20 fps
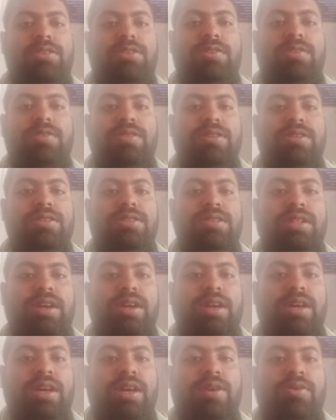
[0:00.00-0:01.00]
of this,
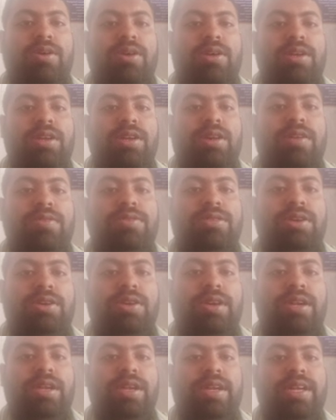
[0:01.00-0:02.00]
the quality of
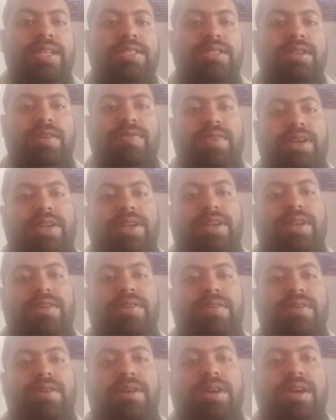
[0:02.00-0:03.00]
soil it gets affected.
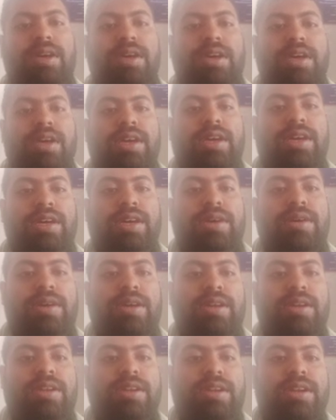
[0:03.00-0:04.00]

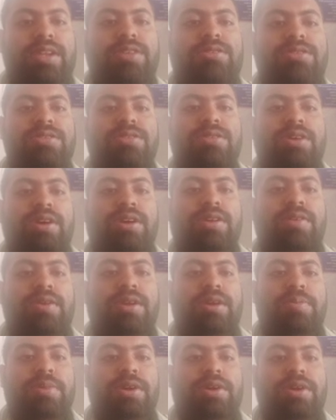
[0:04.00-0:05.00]
It reduces soil
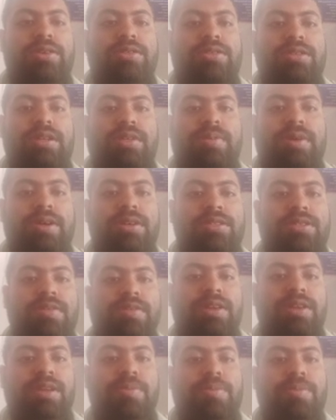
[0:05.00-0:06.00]
quality because of
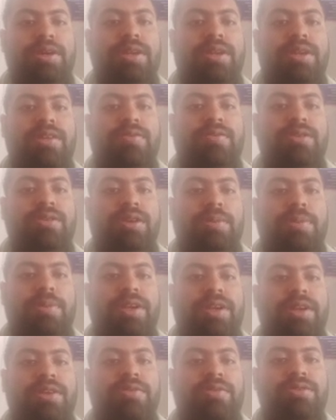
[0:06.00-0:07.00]
the
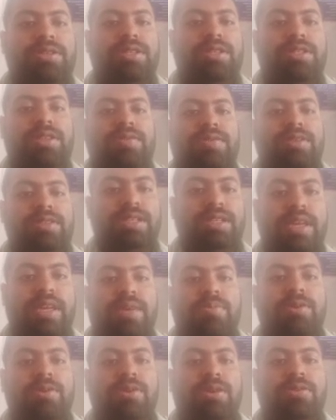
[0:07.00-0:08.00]
repetitive usage of the
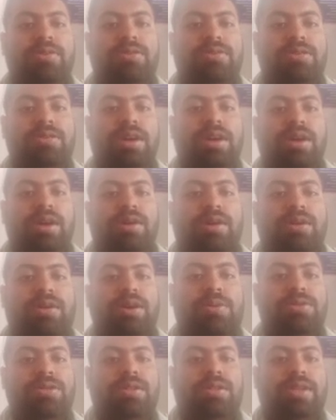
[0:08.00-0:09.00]
same
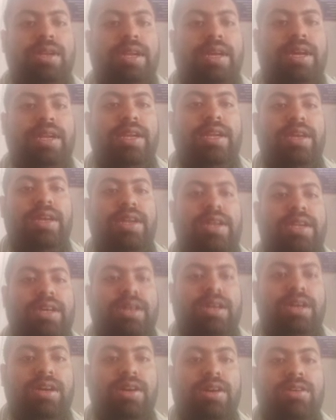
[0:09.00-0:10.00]
crops on the land.
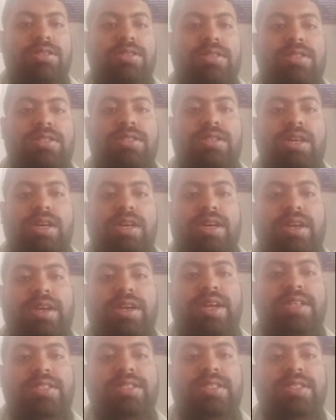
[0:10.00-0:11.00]
It causes a
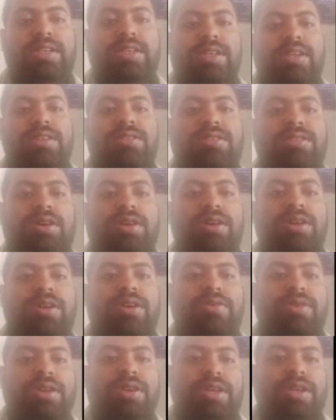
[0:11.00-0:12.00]
reduction in soil
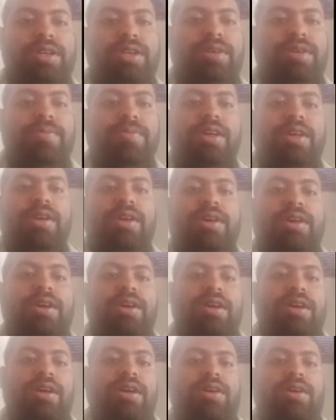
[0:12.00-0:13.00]
nutrient.
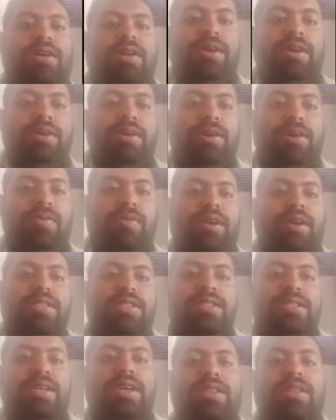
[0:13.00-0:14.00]
Or we
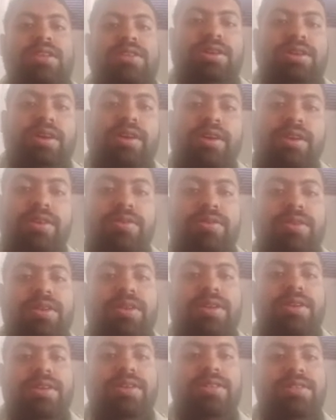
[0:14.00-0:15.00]
can say the soil
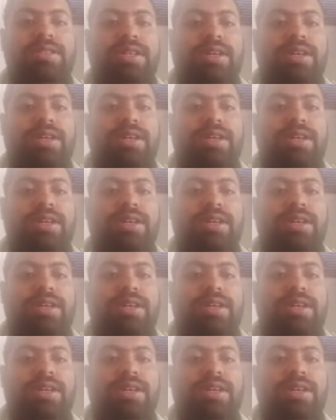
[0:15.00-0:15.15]
nutrient is